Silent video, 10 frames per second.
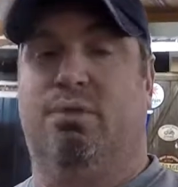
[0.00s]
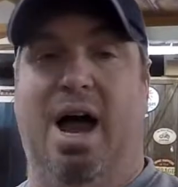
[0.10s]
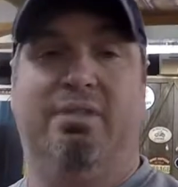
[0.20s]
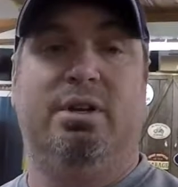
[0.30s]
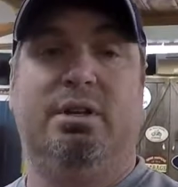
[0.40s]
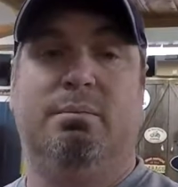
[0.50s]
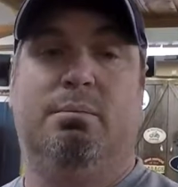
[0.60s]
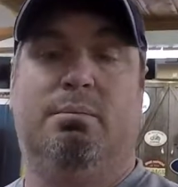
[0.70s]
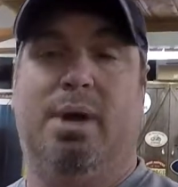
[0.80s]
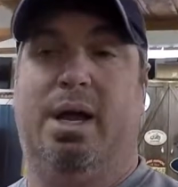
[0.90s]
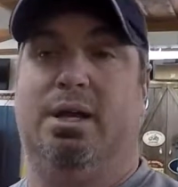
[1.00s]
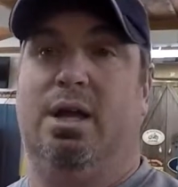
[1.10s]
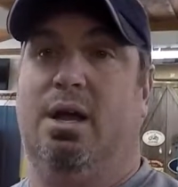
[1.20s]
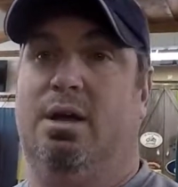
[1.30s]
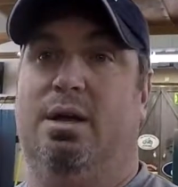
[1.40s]
driving,
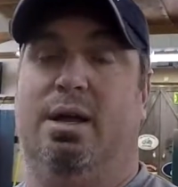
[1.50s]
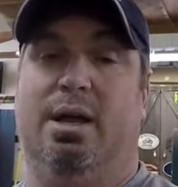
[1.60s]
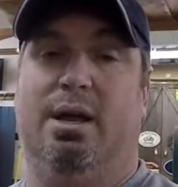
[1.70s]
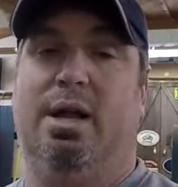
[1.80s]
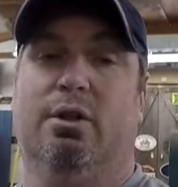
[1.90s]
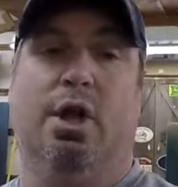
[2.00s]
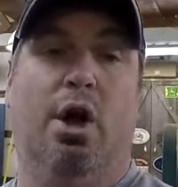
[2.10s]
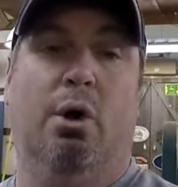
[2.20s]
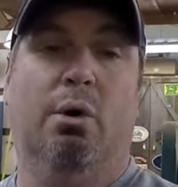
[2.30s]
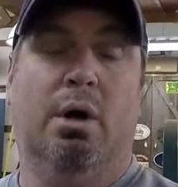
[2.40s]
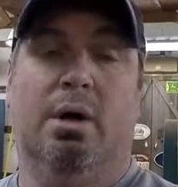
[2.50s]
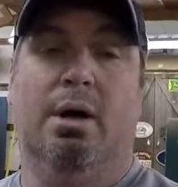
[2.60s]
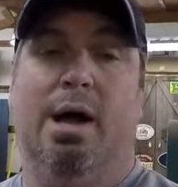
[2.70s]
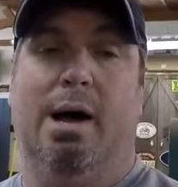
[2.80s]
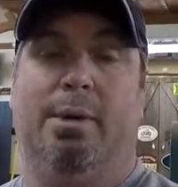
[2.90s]
man, it'll go.
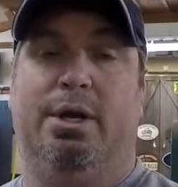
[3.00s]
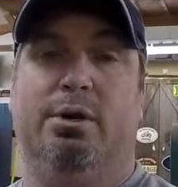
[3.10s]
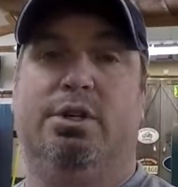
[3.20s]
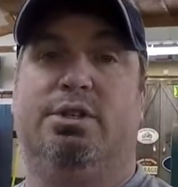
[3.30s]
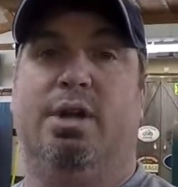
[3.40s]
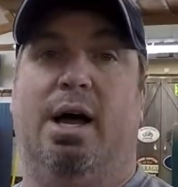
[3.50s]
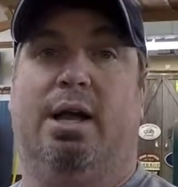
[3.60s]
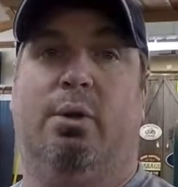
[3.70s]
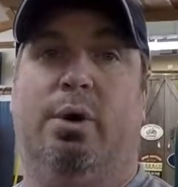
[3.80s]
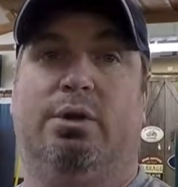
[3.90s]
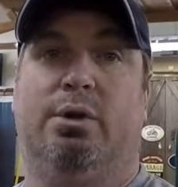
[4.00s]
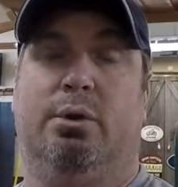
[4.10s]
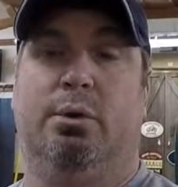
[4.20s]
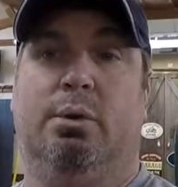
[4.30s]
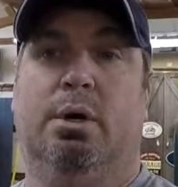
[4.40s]
I mean, you're just not going
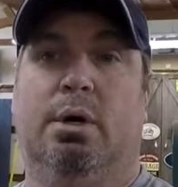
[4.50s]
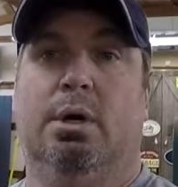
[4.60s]
to